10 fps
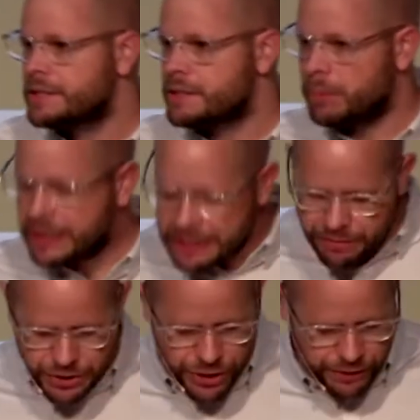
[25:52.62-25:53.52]
to
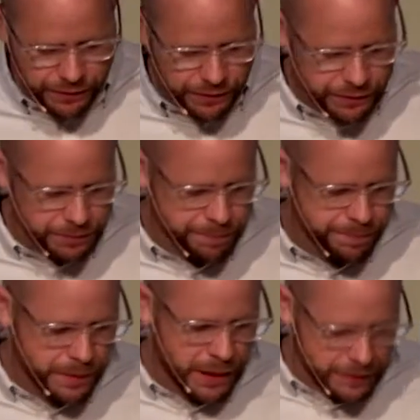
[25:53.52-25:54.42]
believe in Jesus.
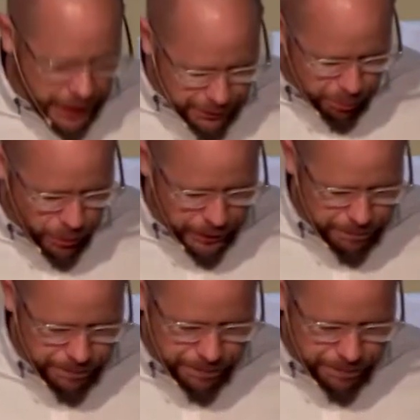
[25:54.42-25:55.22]
And last point,